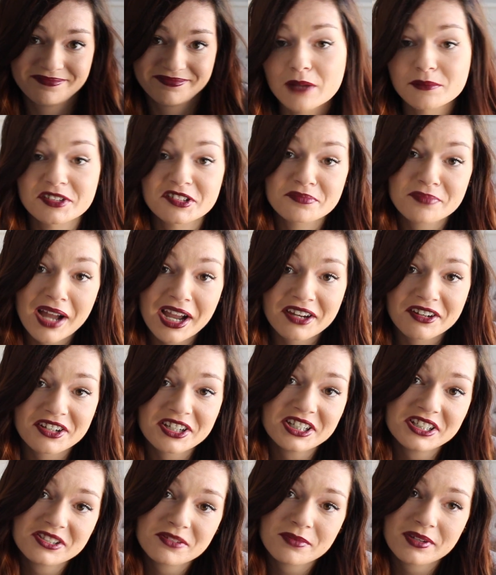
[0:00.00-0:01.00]
I'm
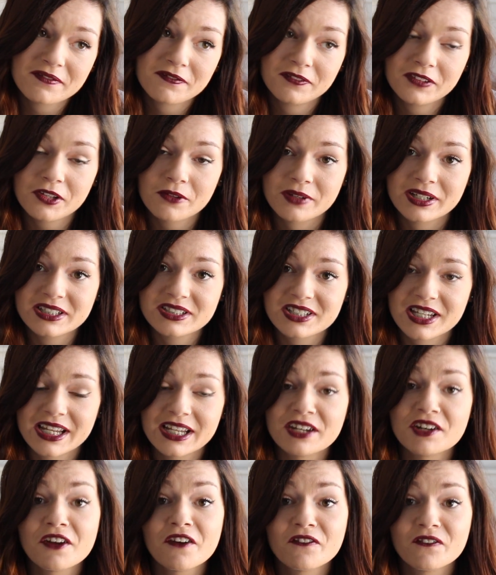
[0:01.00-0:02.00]
aspiring to be fluent
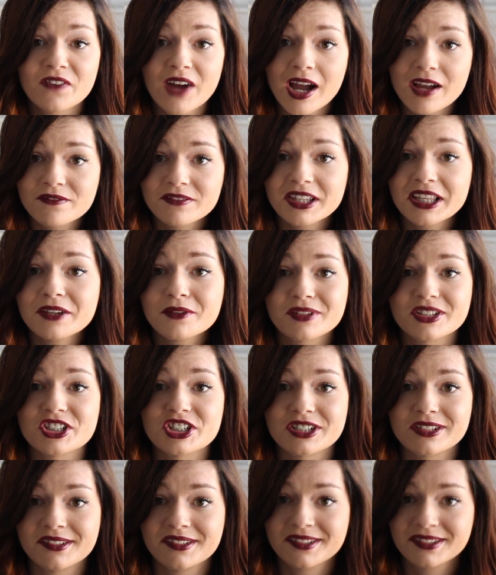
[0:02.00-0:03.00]
in 5
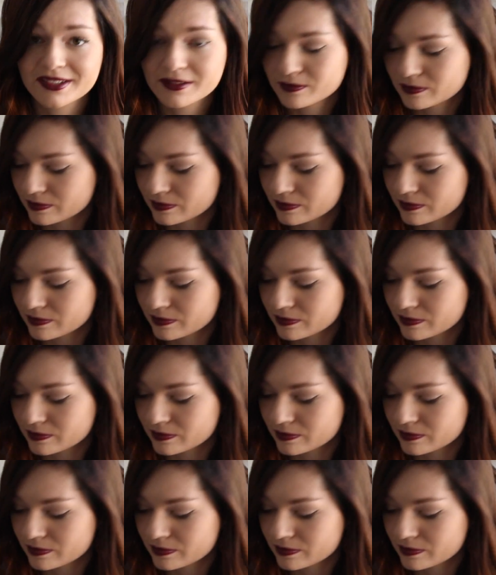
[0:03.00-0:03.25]
languages.